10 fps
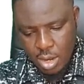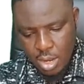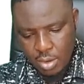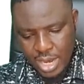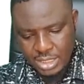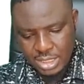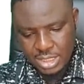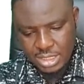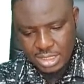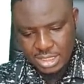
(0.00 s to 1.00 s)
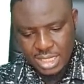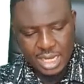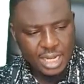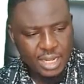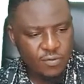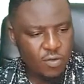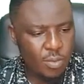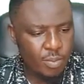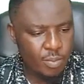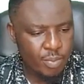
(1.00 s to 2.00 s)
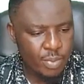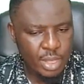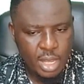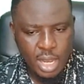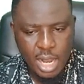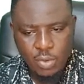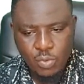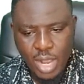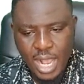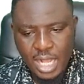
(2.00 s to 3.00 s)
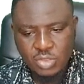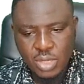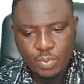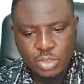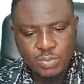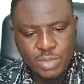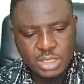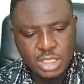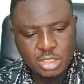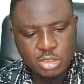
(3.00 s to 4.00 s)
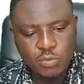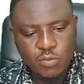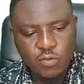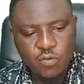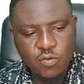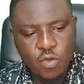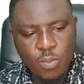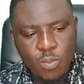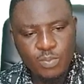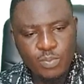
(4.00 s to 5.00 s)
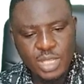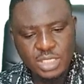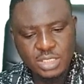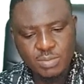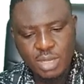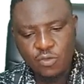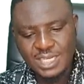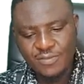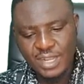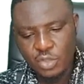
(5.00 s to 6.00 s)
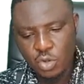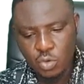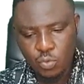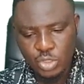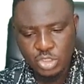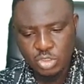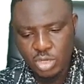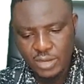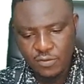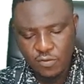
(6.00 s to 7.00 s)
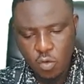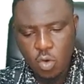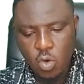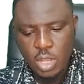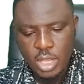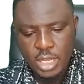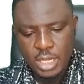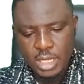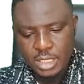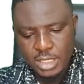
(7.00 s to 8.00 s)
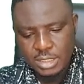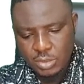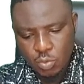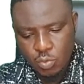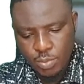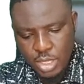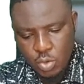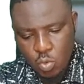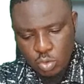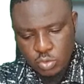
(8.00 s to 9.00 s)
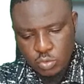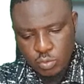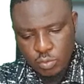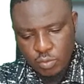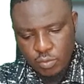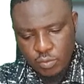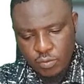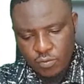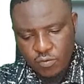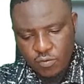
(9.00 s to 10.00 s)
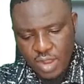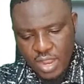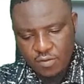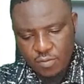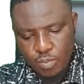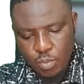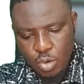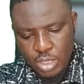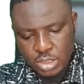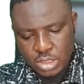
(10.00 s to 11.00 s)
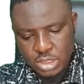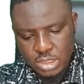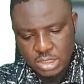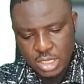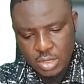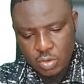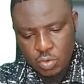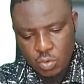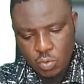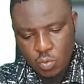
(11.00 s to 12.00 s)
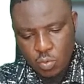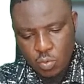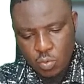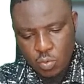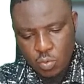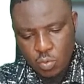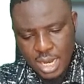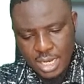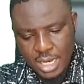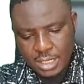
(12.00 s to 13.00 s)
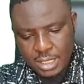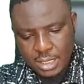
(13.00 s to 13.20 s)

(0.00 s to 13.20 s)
Writing this in standard form, and we are asked to approximate it to 4 significant figure, which is already in 4. This will be equal to 5.019